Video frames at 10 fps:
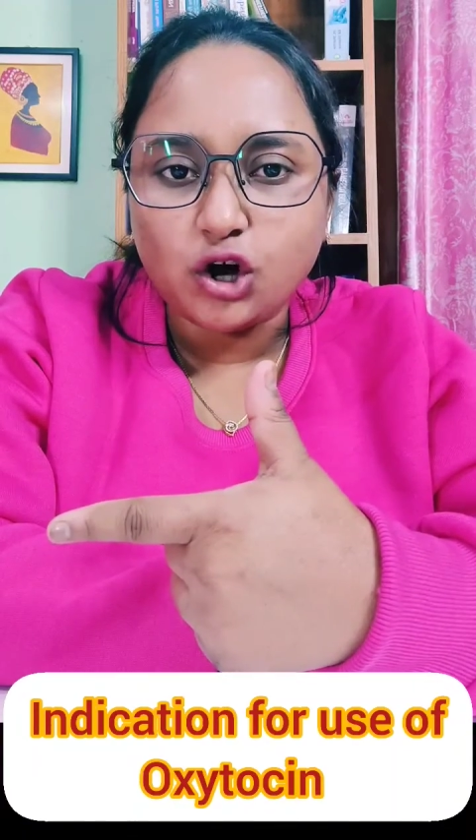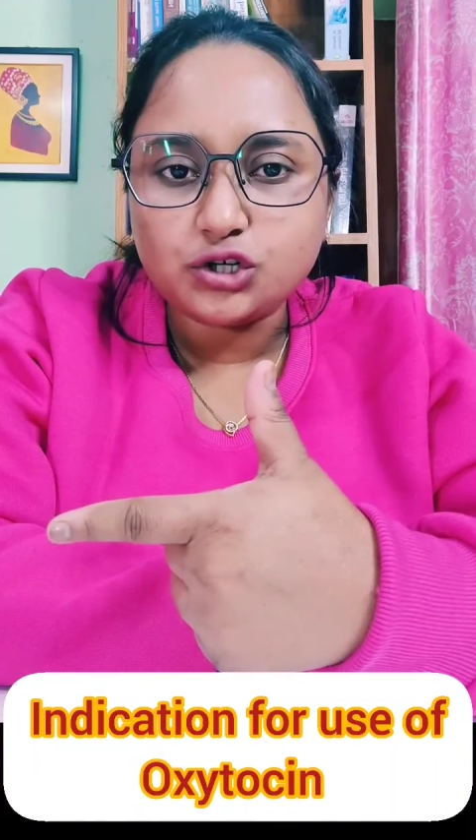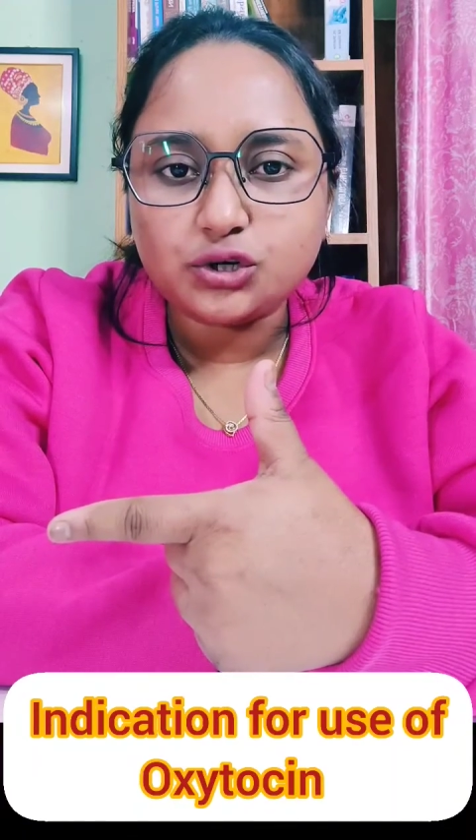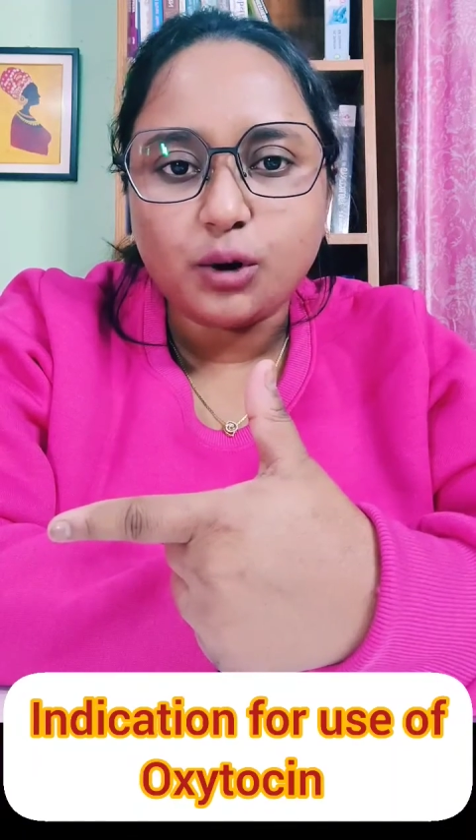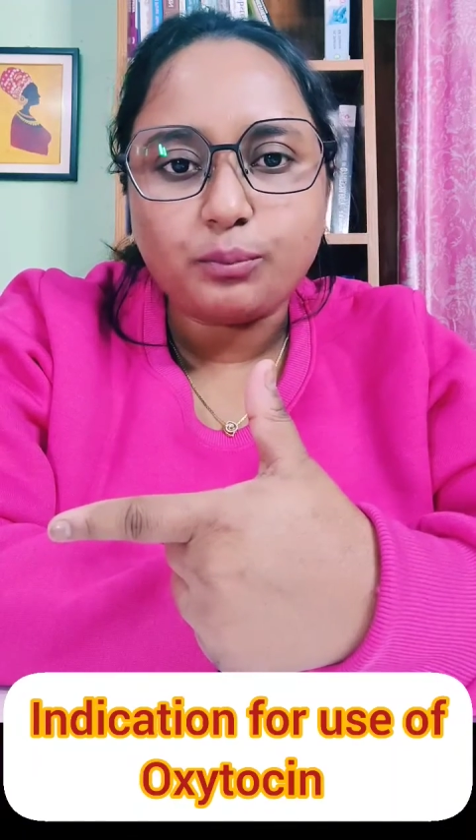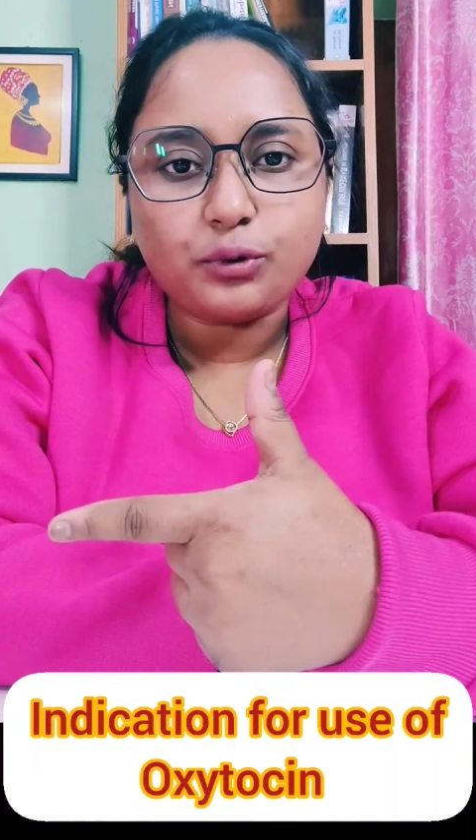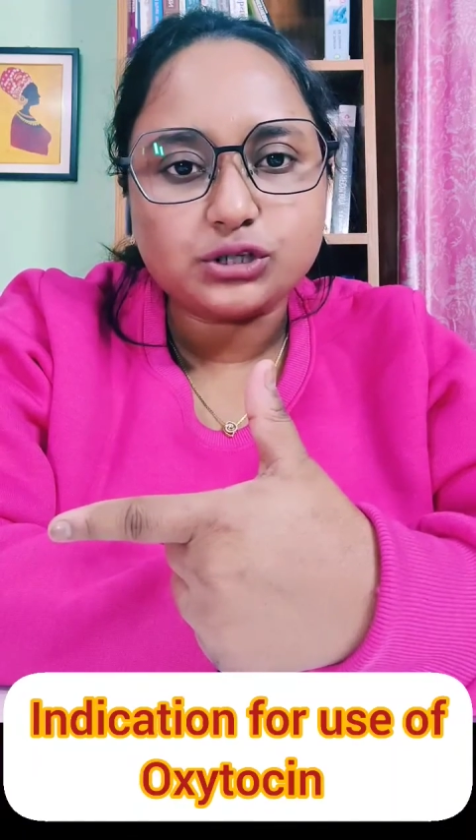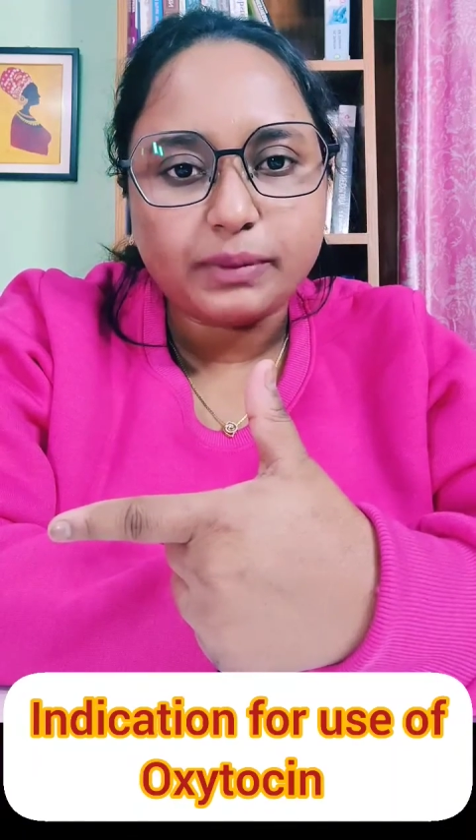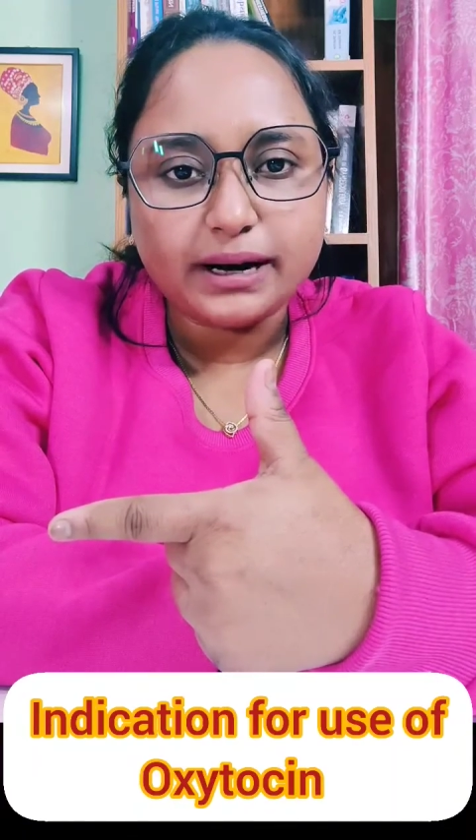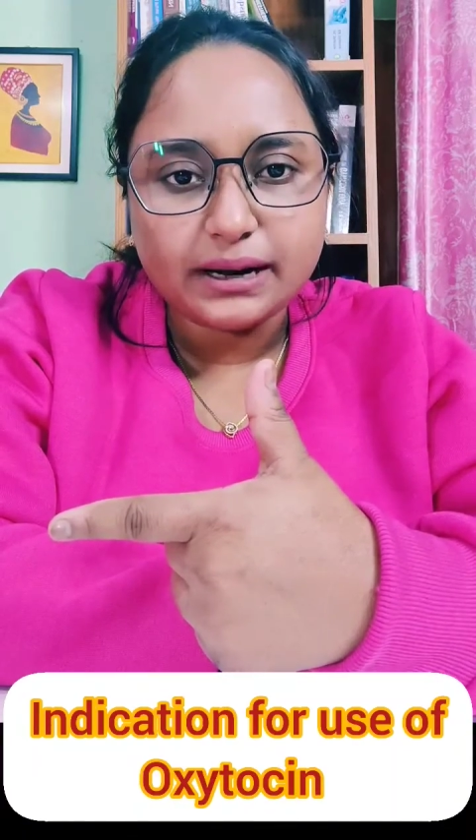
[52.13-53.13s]
control of
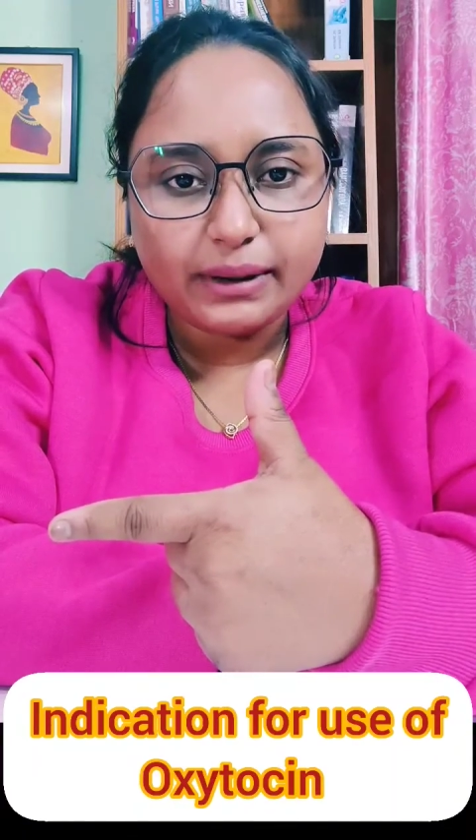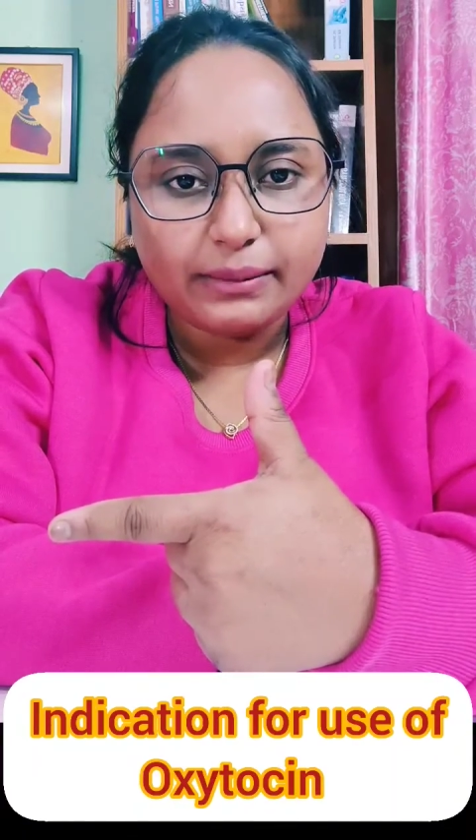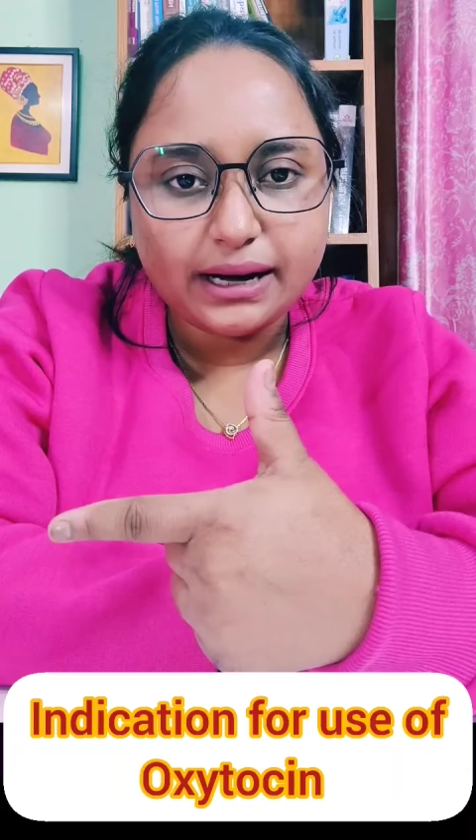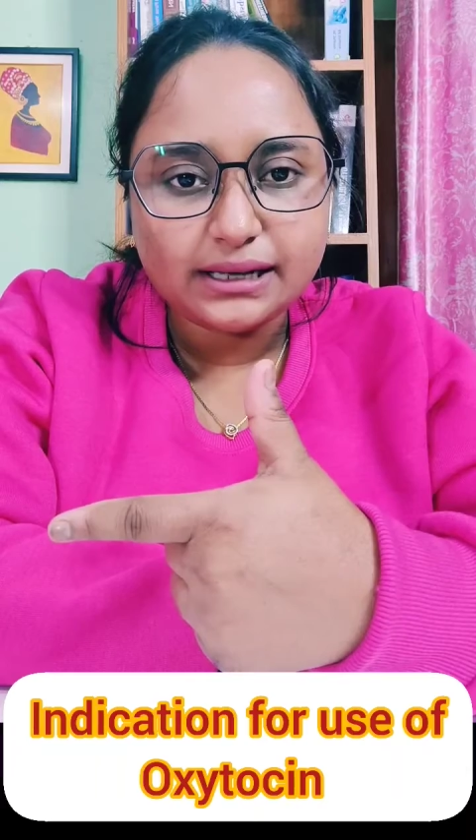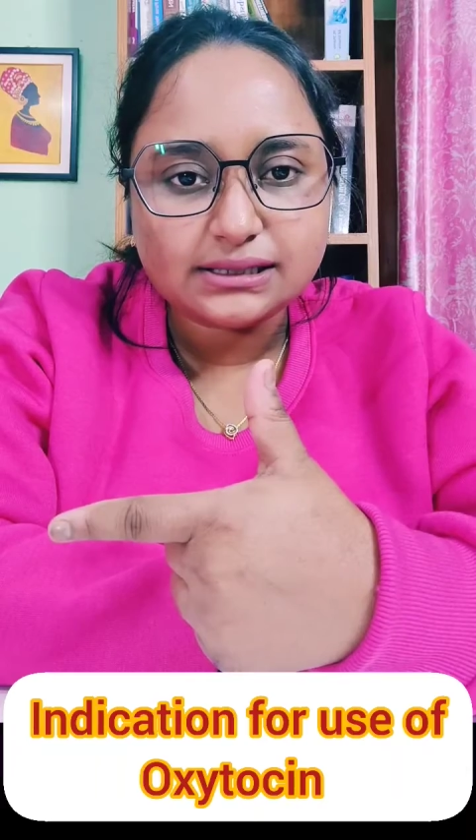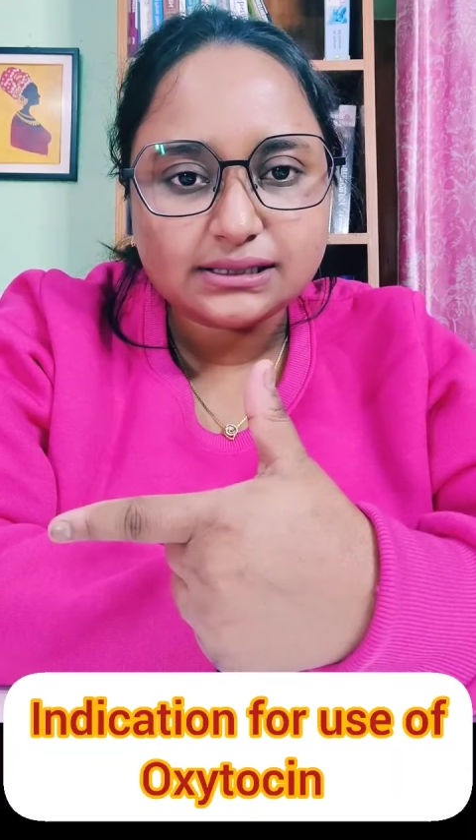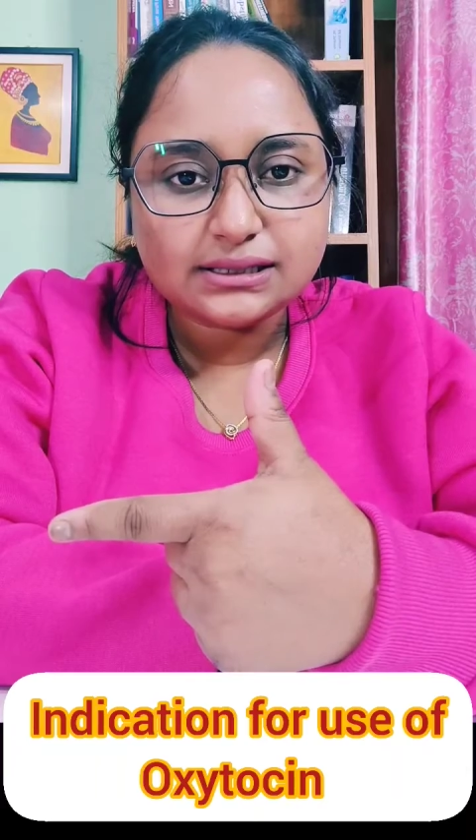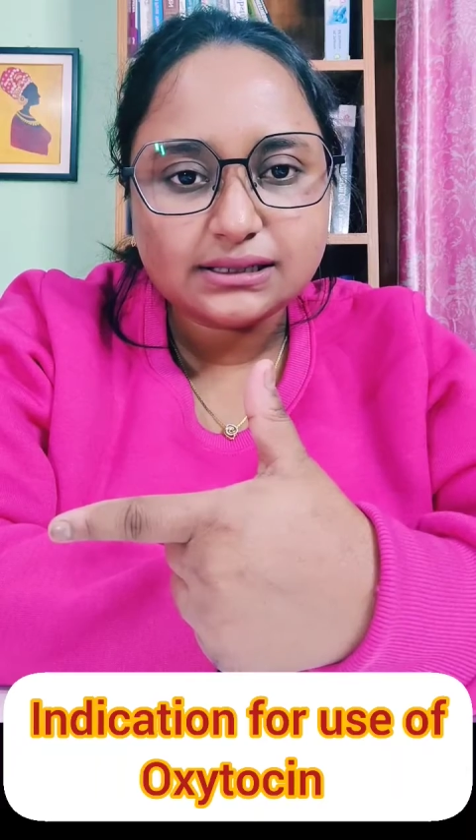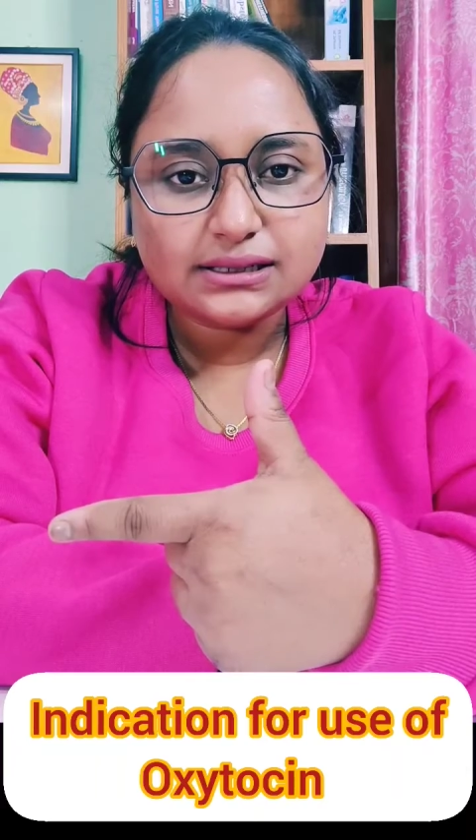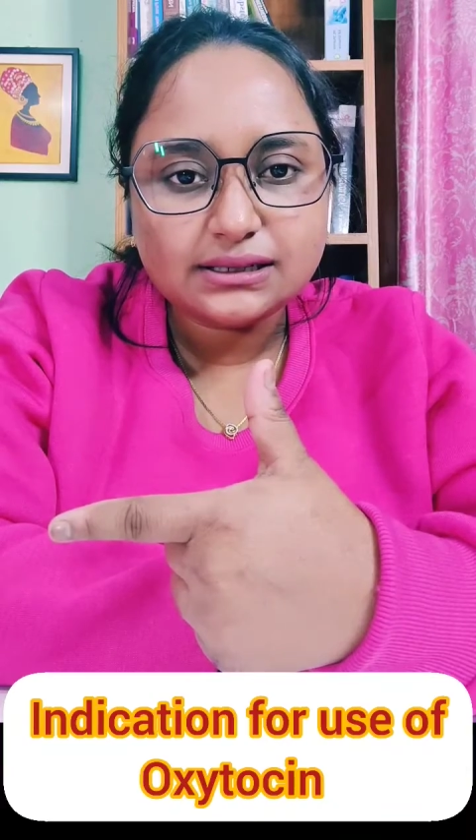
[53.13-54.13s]
postpartum hemorrhage.